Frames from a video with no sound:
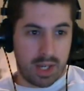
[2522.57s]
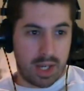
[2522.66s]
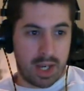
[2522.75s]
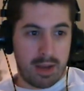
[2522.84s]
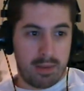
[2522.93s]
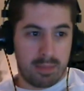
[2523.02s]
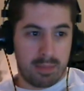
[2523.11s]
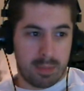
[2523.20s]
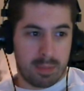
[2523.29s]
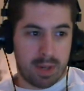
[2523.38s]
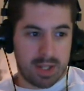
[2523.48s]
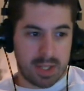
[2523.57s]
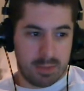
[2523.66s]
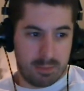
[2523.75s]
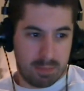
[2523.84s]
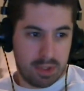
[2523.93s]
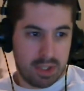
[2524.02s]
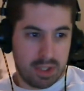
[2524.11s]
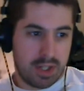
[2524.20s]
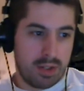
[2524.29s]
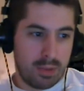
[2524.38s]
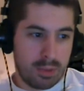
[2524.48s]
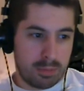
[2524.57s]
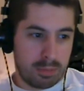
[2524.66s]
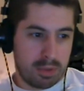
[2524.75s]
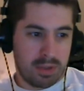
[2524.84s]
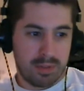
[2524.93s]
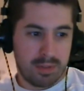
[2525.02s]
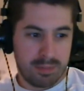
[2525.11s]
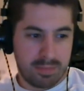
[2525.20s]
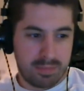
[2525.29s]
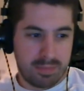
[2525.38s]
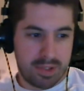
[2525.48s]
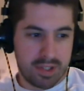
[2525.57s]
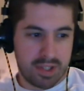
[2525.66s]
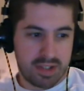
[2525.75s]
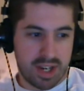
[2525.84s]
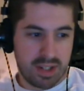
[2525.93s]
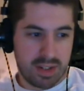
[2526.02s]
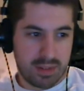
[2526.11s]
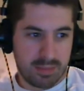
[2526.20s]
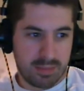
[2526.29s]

I am in the process of building a new computer. It's exciting.